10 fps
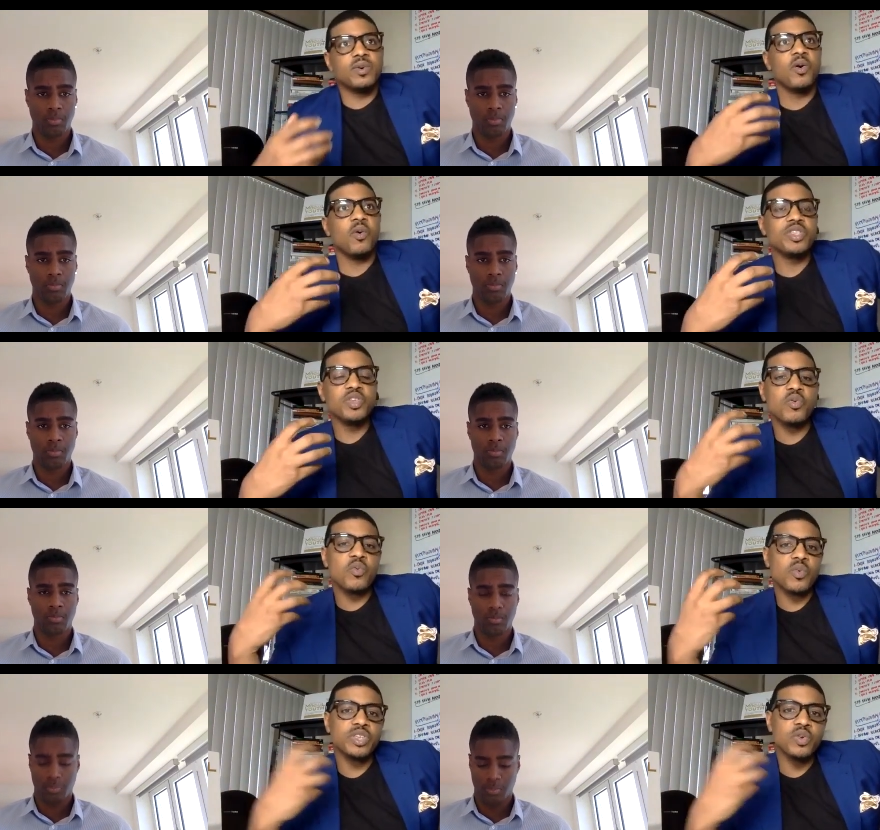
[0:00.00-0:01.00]
Speaker 1: when you
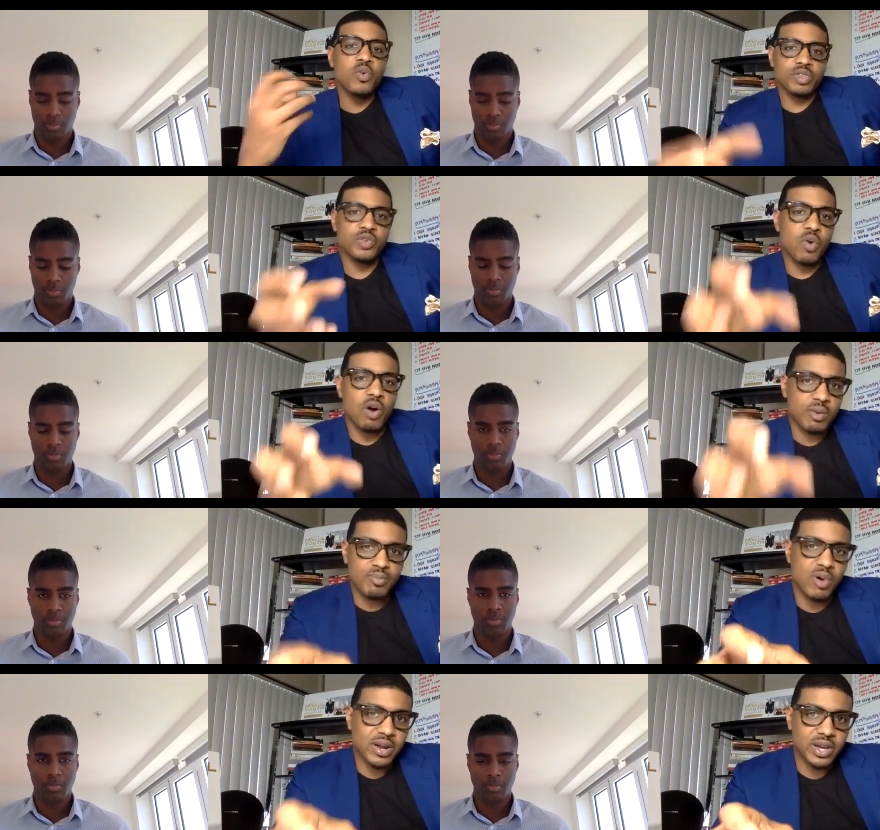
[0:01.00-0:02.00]
when you you are a
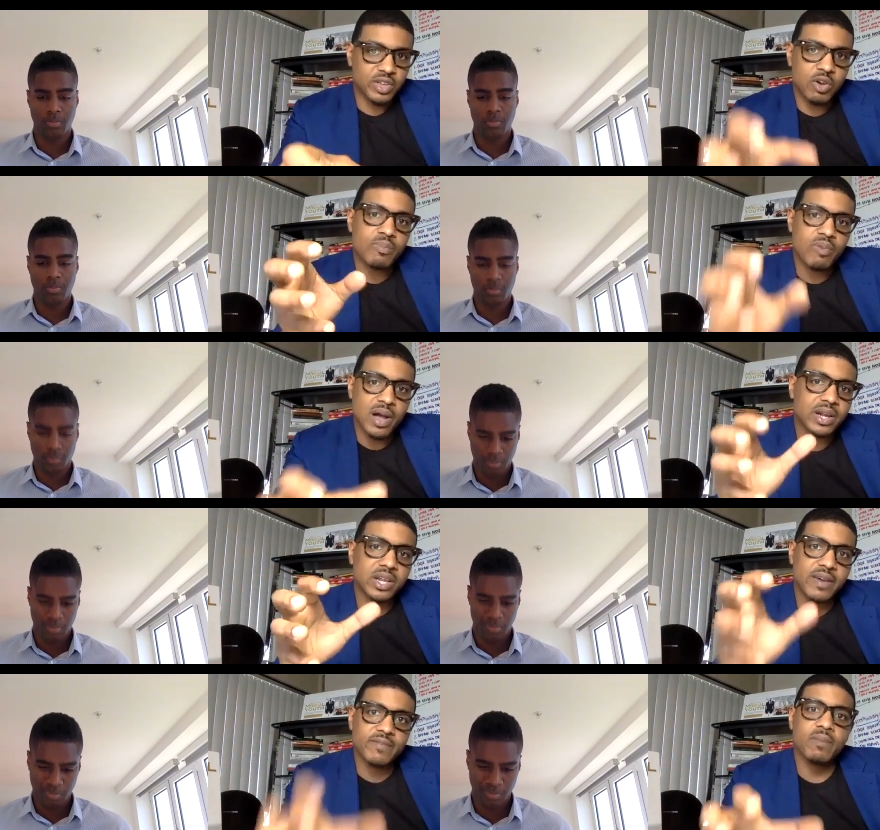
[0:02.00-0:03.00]
product, you're a product of
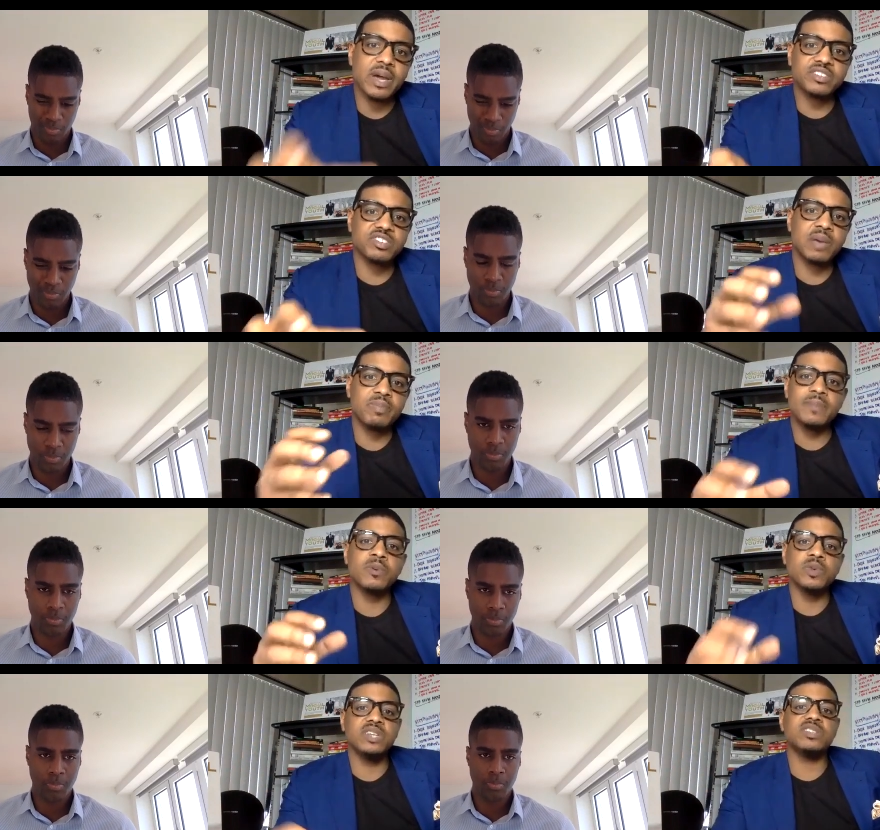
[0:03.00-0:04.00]
information that people
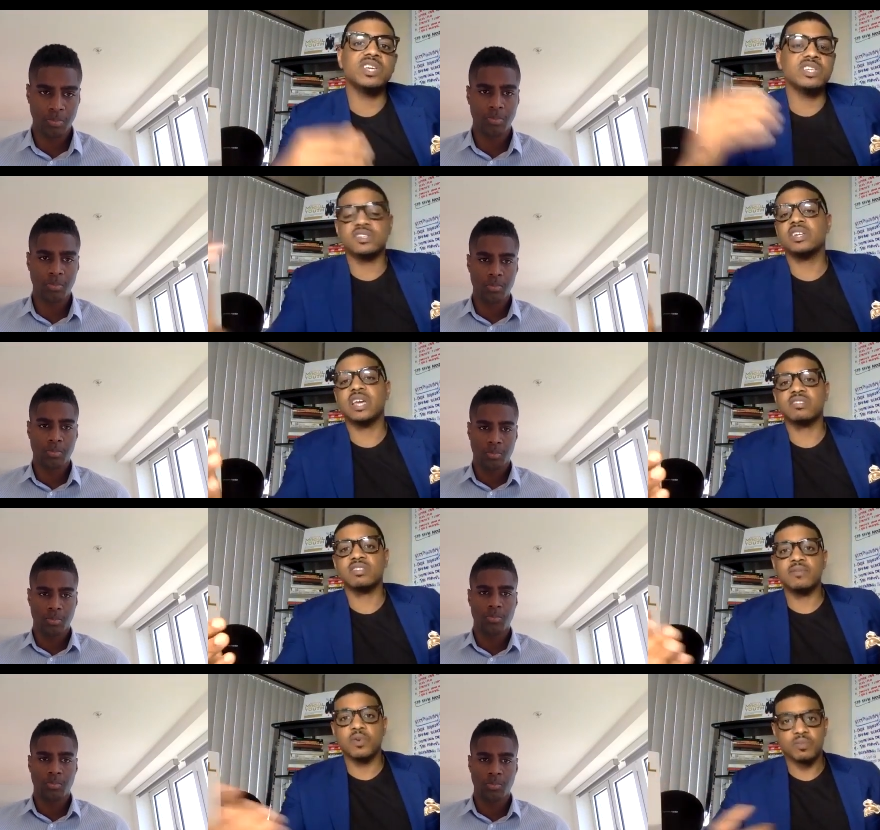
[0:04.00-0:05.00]
need to get to the next
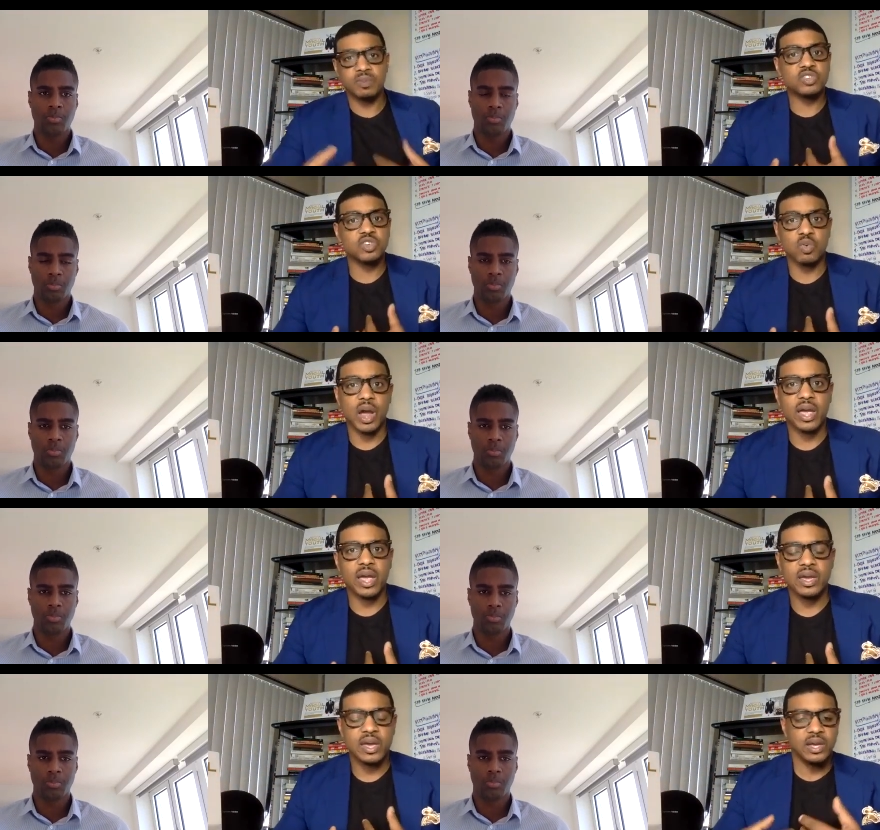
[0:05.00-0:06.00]
level. Me too, right?
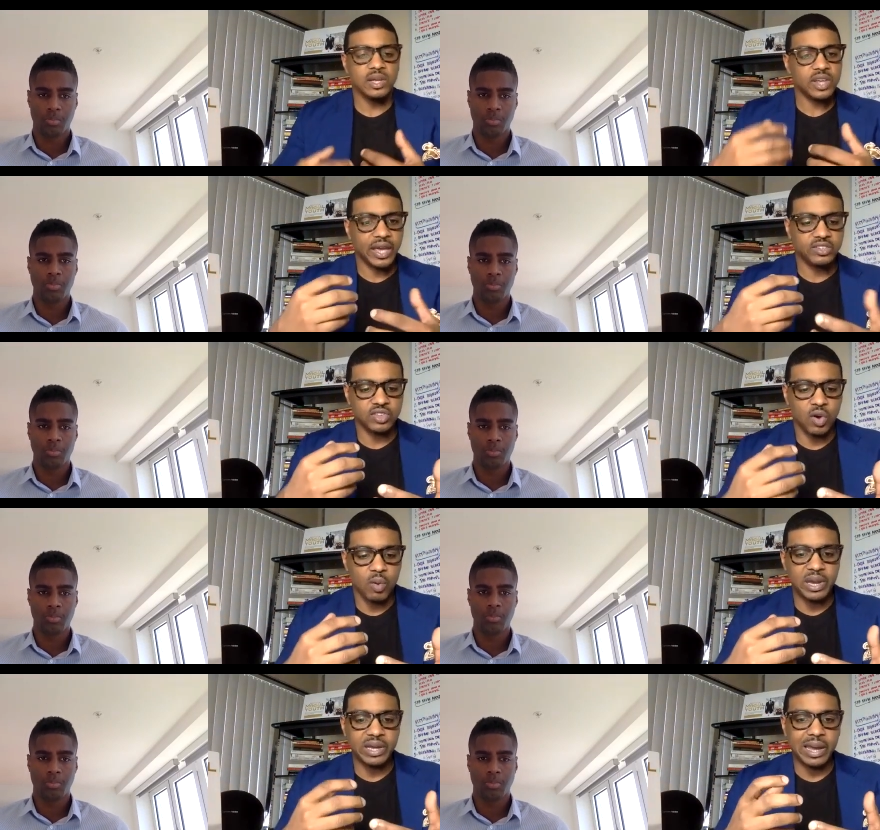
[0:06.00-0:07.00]
And so,
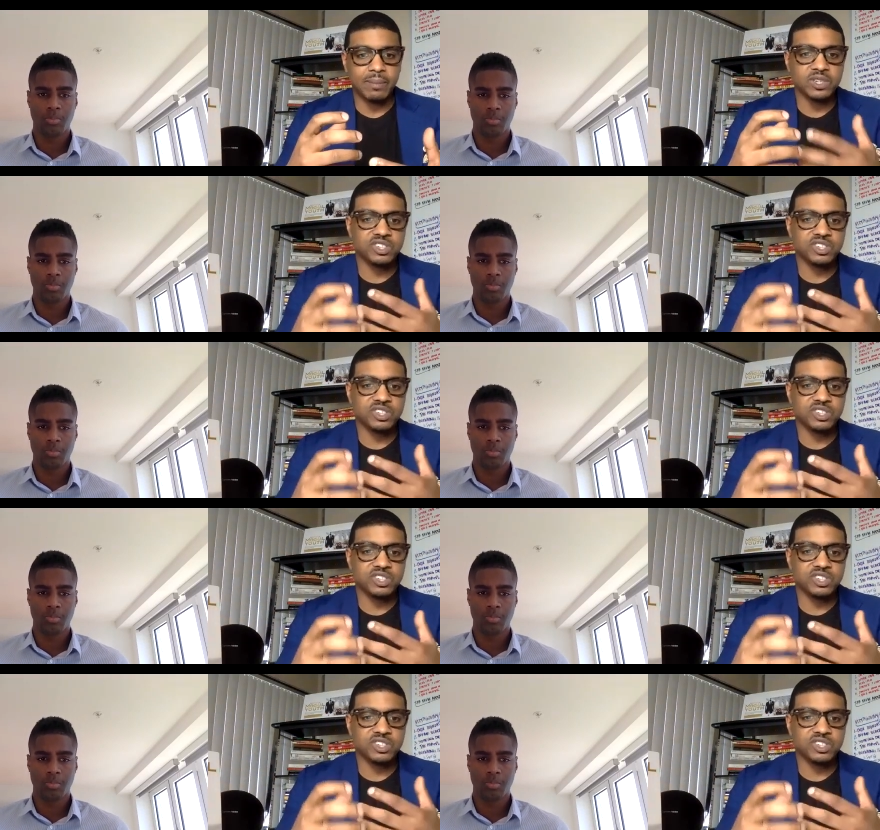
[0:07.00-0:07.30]
being able to